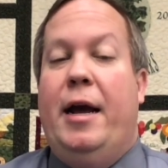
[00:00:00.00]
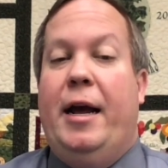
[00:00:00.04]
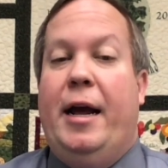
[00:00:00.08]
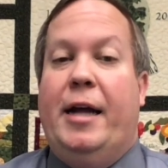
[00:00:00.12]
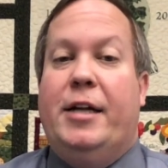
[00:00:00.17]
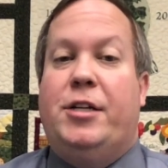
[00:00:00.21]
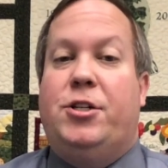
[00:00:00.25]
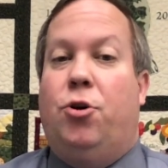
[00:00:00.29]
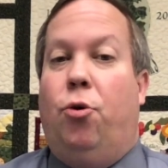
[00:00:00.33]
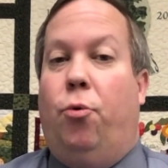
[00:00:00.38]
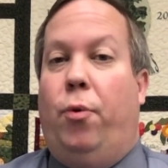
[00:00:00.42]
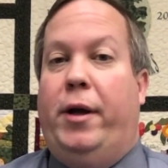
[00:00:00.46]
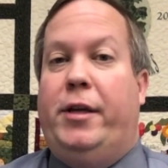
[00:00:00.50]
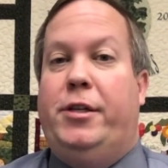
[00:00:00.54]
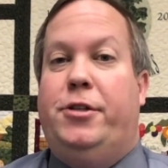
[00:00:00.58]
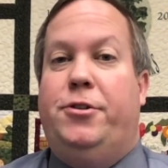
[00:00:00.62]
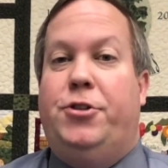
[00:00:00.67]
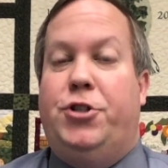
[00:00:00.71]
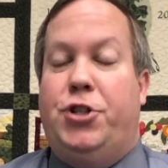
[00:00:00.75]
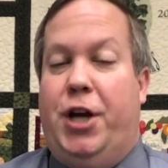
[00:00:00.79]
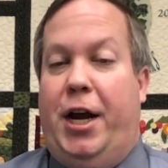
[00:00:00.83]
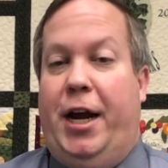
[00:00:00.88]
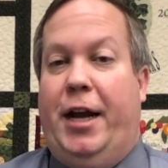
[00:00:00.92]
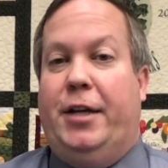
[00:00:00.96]
it's going to
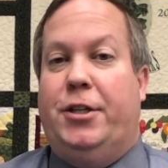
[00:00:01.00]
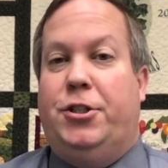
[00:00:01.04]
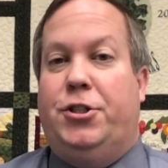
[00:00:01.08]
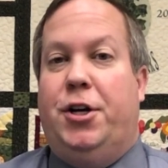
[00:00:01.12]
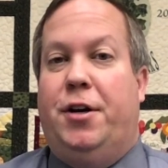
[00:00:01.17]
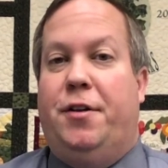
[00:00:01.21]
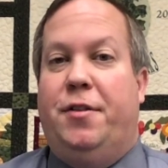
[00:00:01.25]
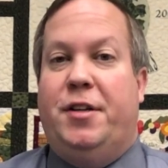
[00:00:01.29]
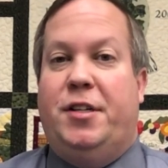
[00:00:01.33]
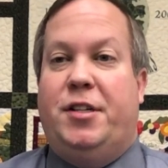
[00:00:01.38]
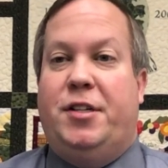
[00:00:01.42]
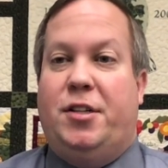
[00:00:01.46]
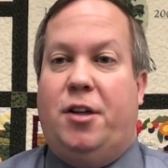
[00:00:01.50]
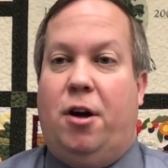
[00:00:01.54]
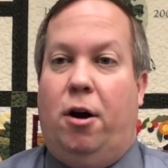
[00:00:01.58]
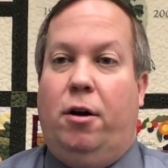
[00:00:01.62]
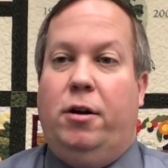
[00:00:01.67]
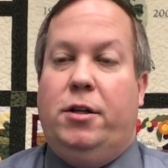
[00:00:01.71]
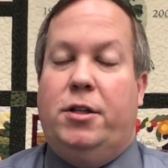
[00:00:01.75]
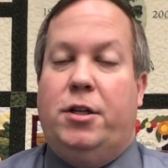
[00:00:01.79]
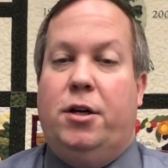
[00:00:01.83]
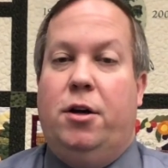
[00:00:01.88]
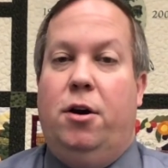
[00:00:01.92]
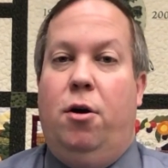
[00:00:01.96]
change the
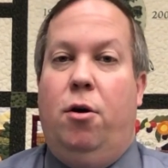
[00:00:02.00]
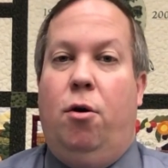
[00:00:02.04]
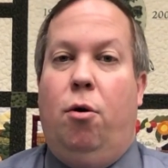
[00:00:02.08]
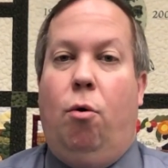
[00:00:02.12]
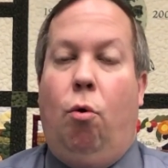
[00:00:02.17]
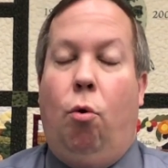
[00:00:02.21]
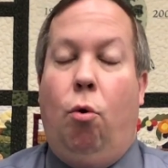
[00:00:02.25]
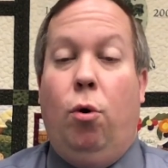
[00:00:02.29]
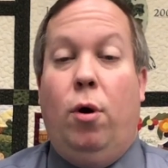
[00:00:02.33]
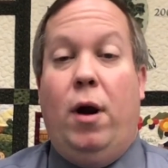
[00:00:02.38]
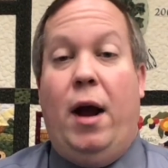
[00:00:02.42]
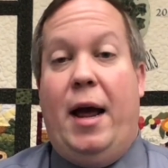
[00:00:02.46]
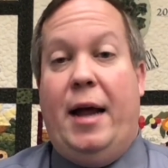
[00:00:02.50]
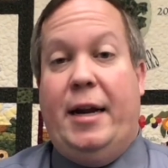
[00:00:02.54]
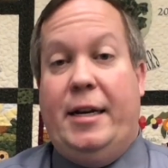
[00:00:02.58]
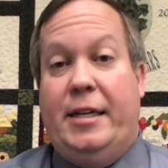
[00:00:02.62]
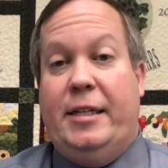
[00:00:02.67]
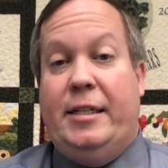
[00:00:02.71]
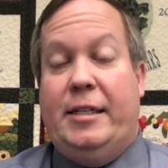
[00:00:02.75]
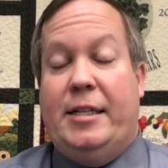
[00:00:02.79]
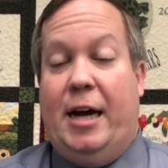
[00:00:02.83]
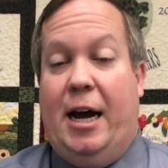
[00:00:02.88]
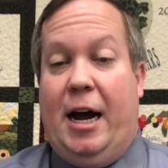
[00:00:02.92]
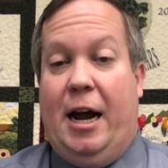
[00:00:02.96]
start or
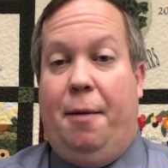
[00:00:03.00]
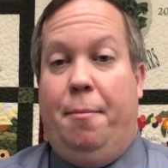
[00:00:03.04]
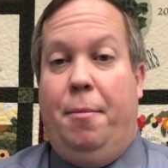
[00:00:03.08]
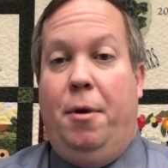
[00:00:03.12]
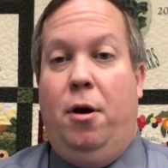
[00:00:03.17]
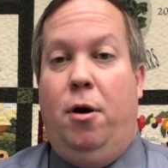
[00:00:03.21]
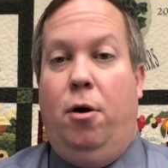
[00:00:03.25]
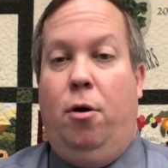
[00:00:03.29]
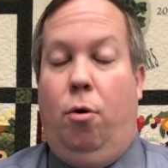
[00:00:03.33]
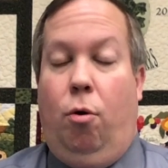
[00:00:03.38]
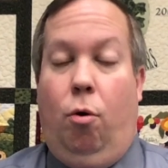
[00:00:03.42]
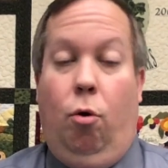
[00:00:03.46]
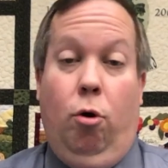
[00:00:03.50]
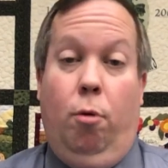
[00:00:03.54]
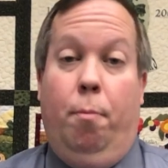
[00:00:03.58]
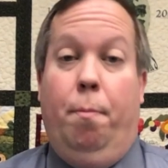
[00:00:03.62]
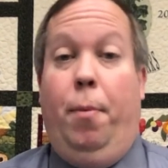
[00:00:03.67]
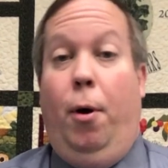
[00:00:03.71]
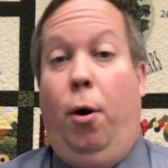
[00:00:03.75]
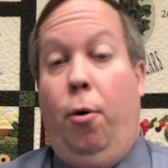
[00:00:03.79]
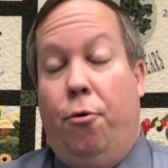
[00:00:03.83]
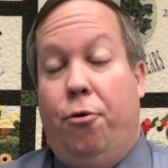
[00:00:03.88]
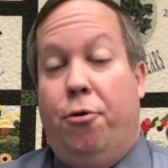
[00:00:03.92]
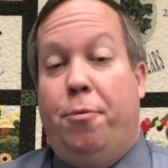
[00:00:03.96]
end time or
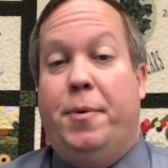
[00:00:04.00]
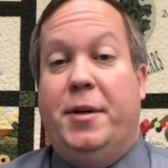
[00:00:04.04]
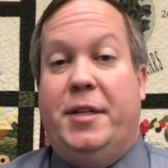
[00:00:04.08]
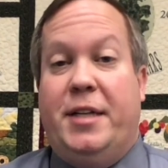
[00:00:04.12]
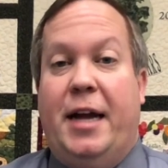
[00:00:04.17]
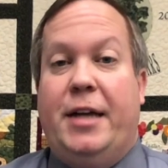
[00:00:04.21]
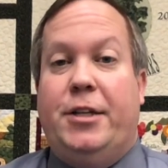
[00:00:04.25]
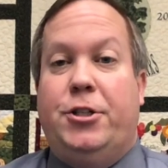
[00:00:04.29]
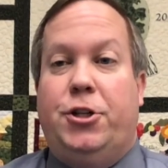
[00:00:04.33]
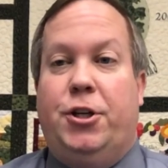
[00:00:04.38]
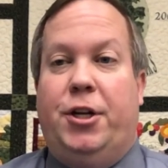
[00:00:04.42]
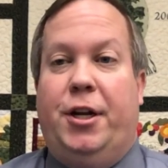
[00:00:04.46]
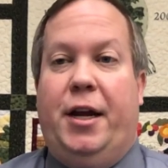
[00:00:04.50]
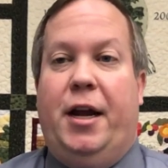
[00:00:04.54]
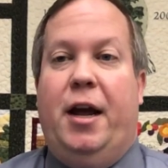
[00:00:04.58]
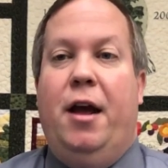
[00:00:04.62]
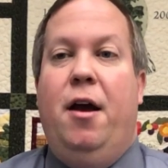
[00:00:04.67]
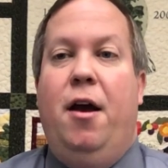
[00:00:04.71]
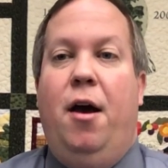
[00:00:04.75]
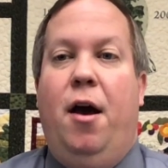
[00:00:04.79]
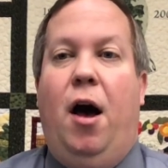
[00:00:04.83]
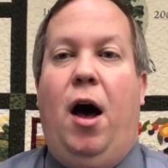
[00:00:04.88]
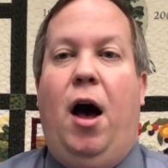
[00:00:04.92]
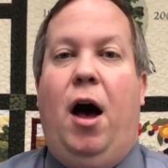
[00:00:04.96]
both potentially
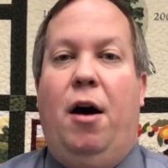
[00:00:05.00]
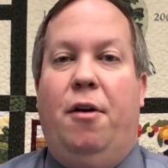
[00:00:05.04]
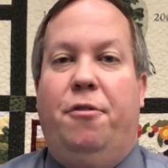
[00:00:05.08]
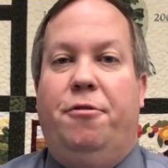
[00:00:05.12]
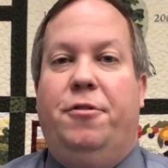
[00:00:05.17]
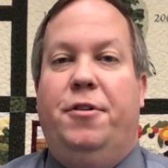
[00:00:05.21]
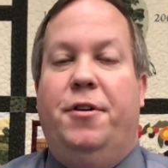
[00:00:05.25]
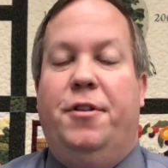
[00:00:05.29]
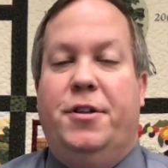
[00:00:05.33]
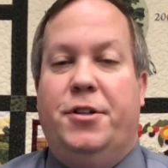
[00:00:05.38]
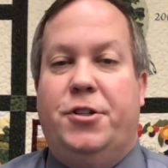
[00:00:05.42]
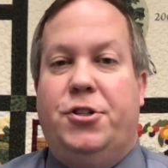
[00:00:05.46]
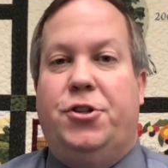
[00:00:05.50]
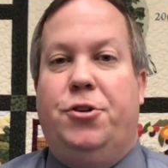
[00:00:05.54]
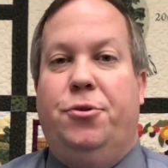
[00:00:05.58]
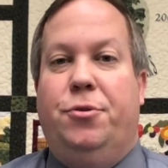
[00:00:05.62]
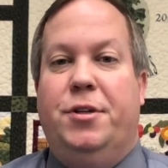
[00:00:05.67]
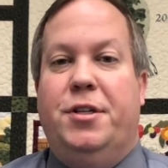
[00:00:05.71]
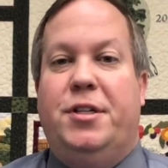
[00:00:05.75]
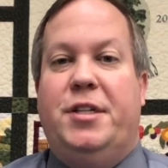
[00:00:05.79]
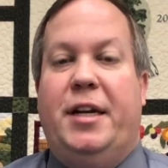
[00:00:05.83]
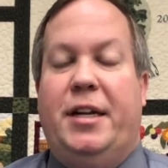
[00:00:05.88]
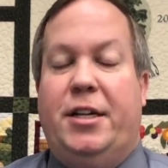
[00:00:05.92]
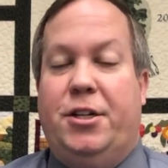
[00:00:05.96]
of the
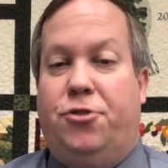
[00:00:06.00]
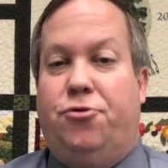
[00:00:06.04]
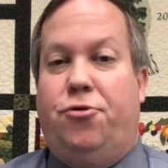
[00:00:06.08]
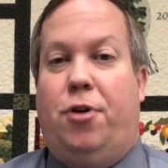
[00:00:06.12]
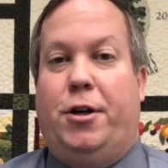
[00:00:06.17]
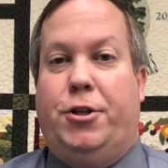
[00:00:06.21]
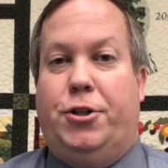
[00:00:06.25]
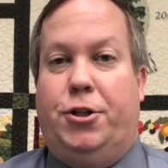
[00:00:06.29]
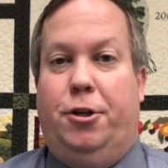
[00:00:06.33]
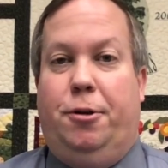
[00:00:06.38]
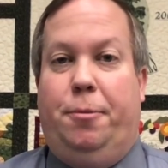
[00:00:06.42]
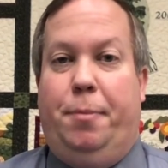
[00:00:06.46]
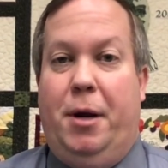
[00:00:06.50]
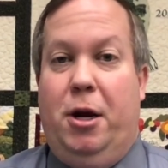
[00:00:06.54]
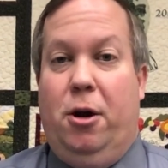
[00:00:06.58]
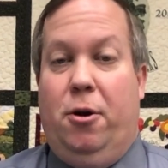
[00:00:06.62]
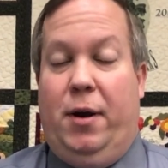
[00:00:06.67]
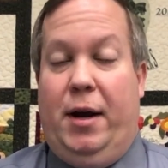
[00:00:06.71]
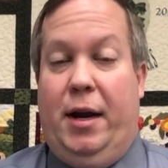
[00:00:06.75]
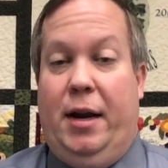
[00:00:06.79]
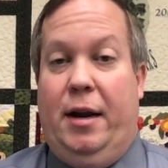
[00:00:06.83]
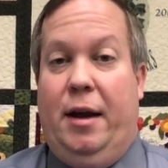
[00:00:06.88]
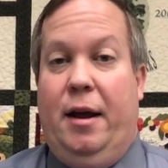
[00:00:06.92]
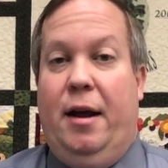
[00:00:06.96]
student's instructional
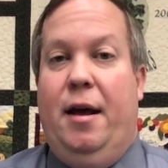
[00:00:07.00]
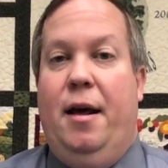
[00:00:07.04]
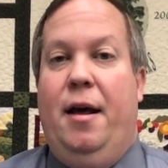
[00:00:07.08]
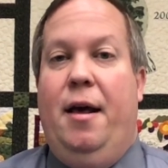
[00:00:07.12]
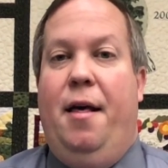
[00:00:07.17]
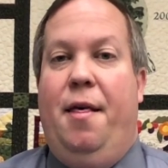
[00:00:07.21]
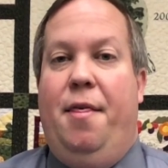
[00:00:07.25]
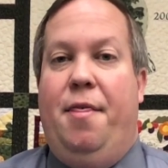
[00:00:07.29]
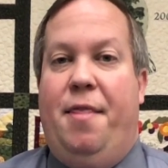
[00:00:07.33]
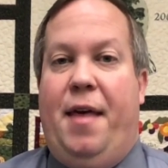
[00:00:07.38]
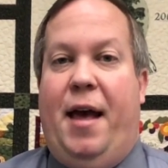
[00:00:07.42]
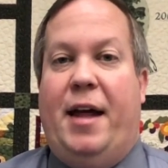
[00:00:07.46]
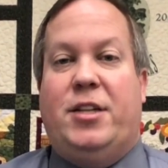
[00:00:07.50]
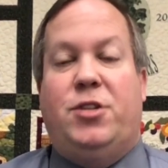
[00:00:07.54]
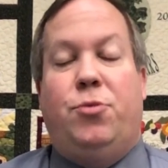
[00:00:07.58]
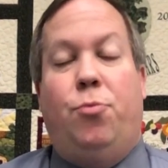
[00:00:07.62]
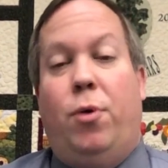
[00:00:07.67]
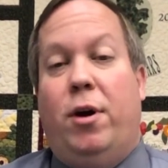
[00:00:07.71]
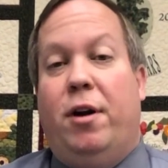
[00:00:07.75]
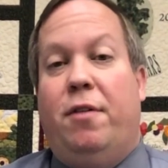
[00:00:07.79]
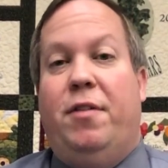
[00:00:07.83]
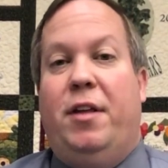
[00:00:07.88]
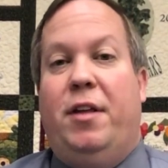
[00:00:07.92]
period. That's one of